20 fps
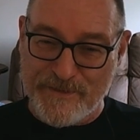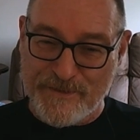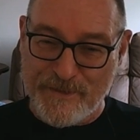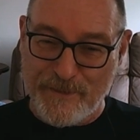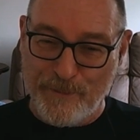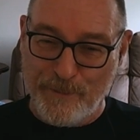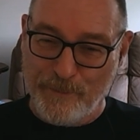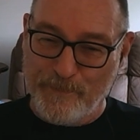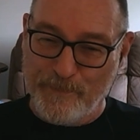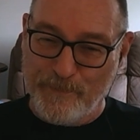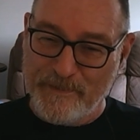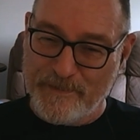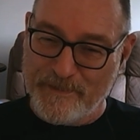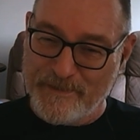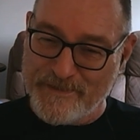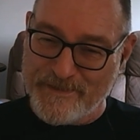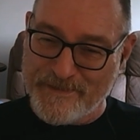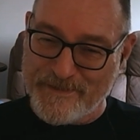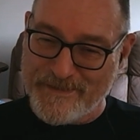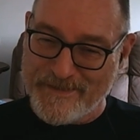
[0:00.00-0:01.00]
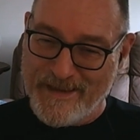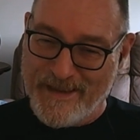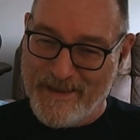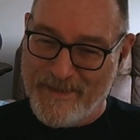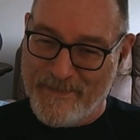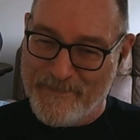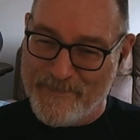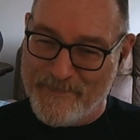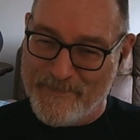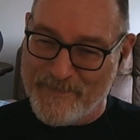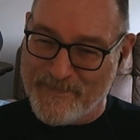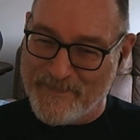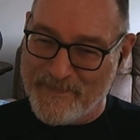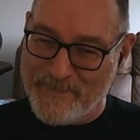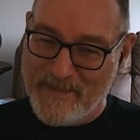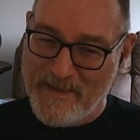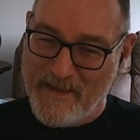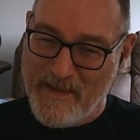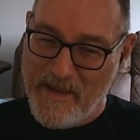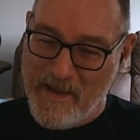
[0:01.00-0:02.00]
a pinch of salt because
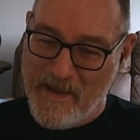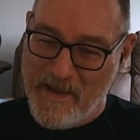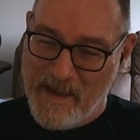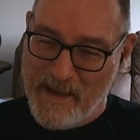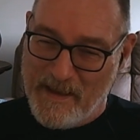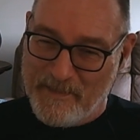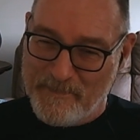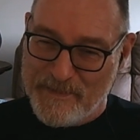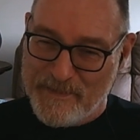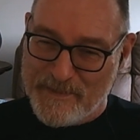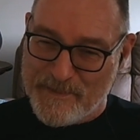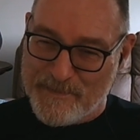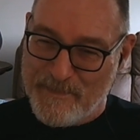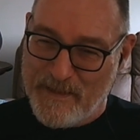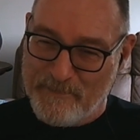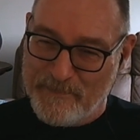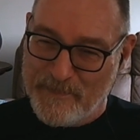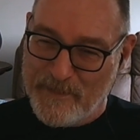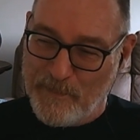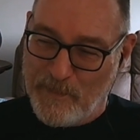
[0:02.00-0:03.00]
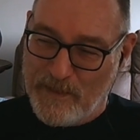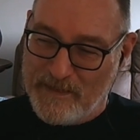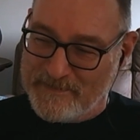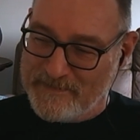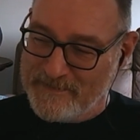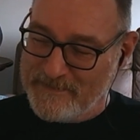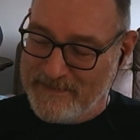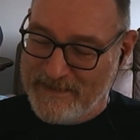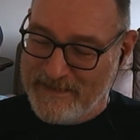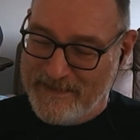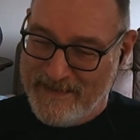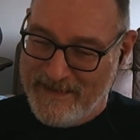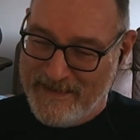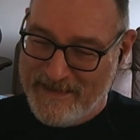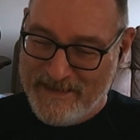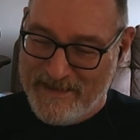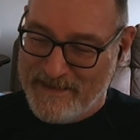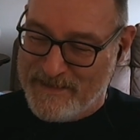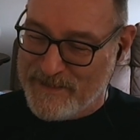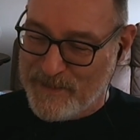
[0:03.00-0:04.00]
Mum is
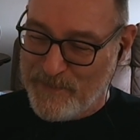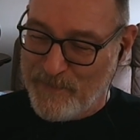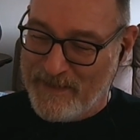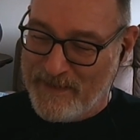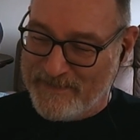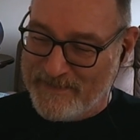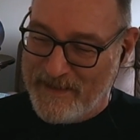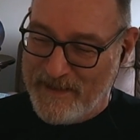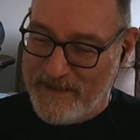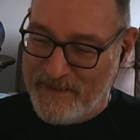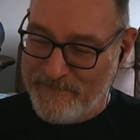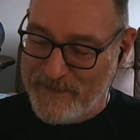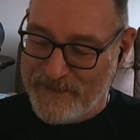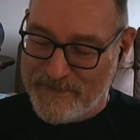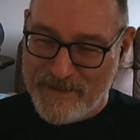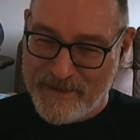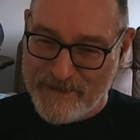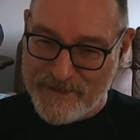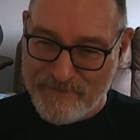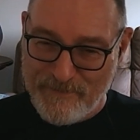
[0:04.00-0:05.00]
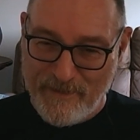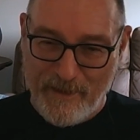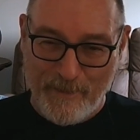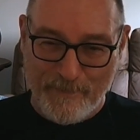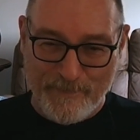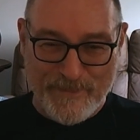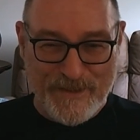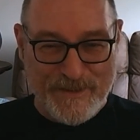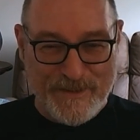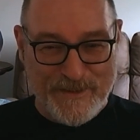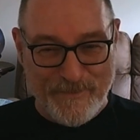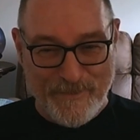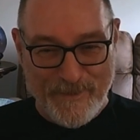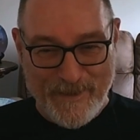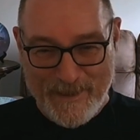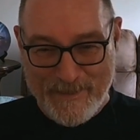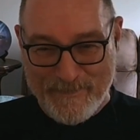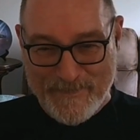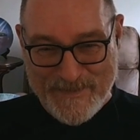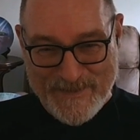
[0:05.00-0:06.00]
the one that if you touch her arm, she
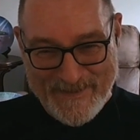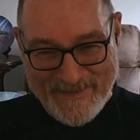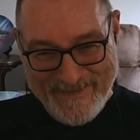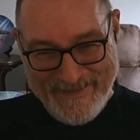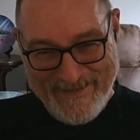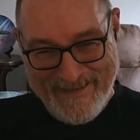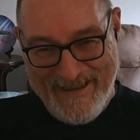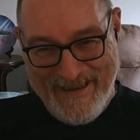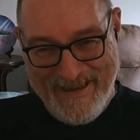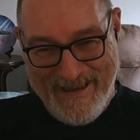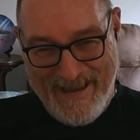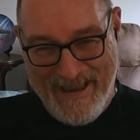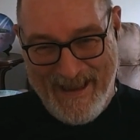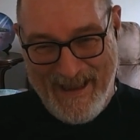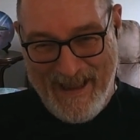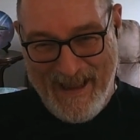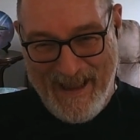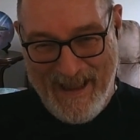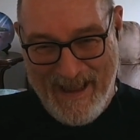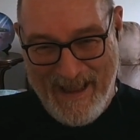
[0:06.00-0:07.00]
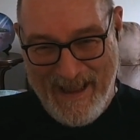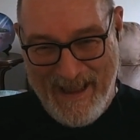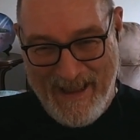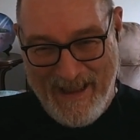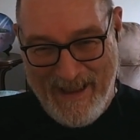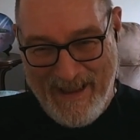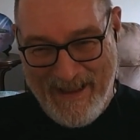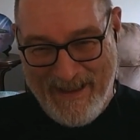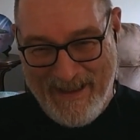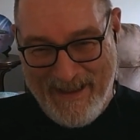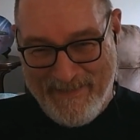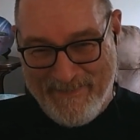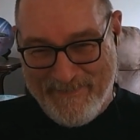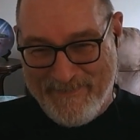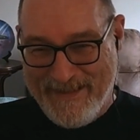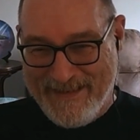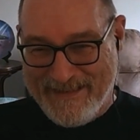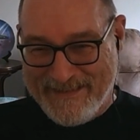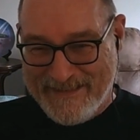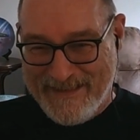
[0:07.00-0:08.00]
screams.
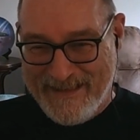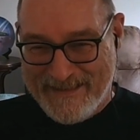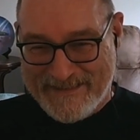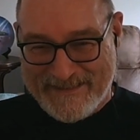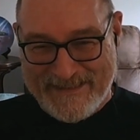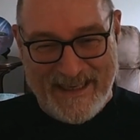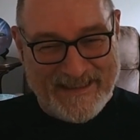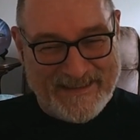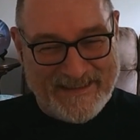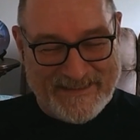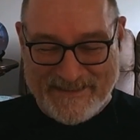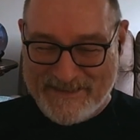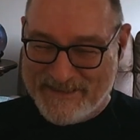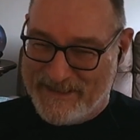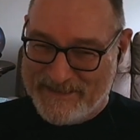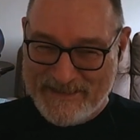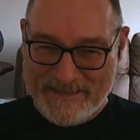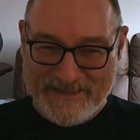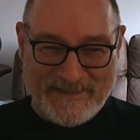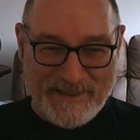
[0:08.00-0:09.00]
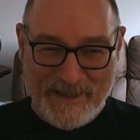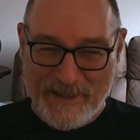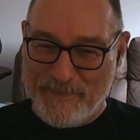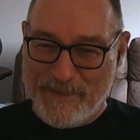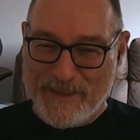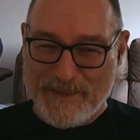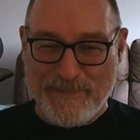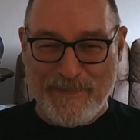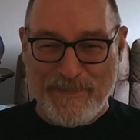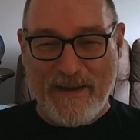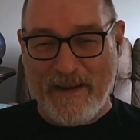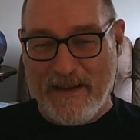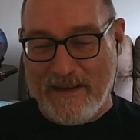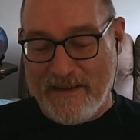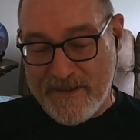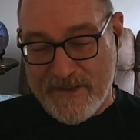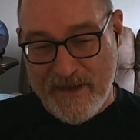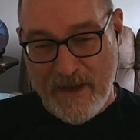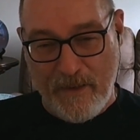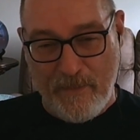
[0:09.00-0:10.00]
And says she's in so much
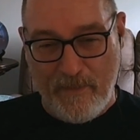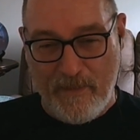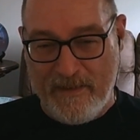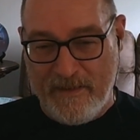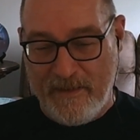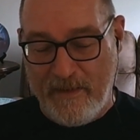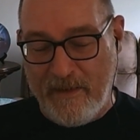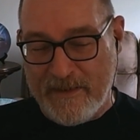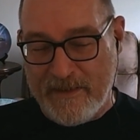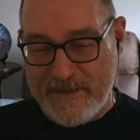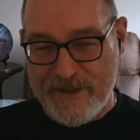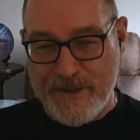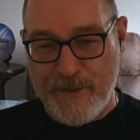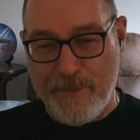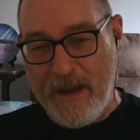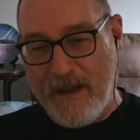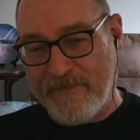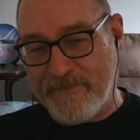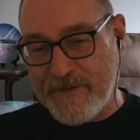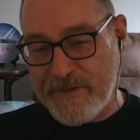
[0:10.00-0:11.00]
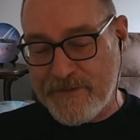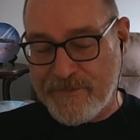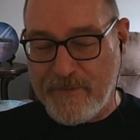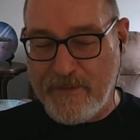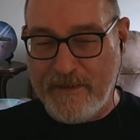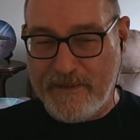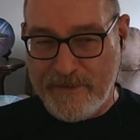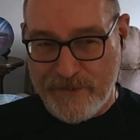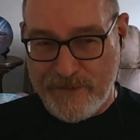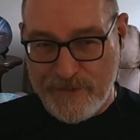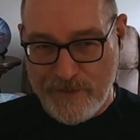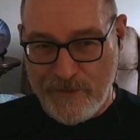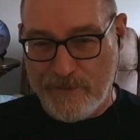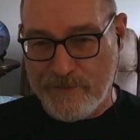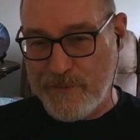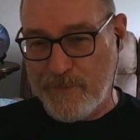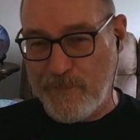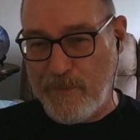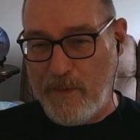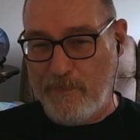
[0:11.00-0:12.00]
pain. So I do have to try and
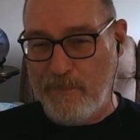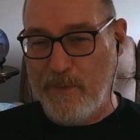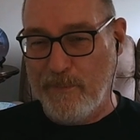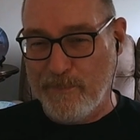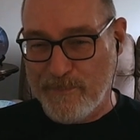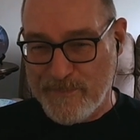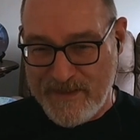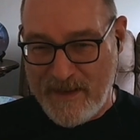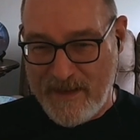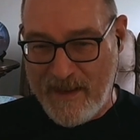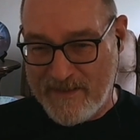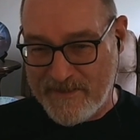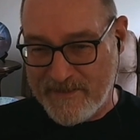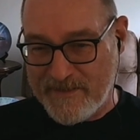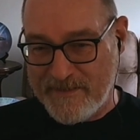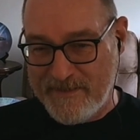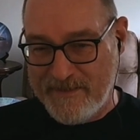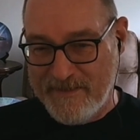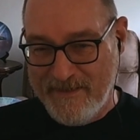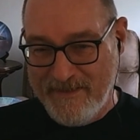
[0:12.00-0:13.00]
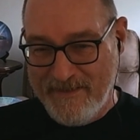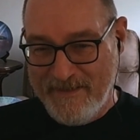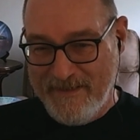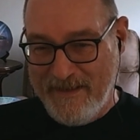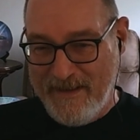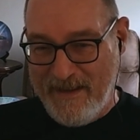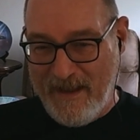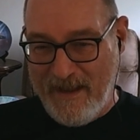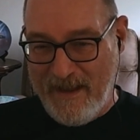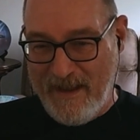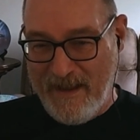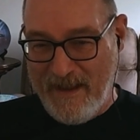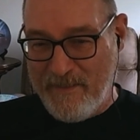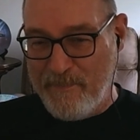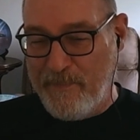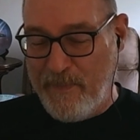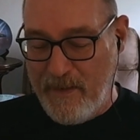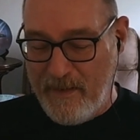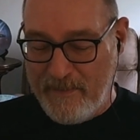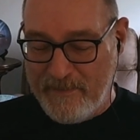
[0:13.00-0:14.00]
judge what Mum says.
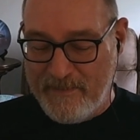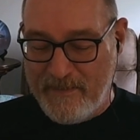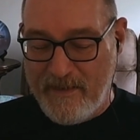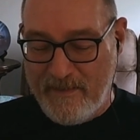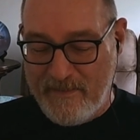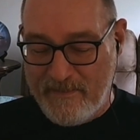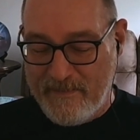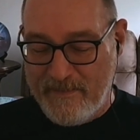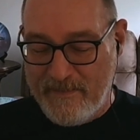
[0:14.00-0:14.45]
But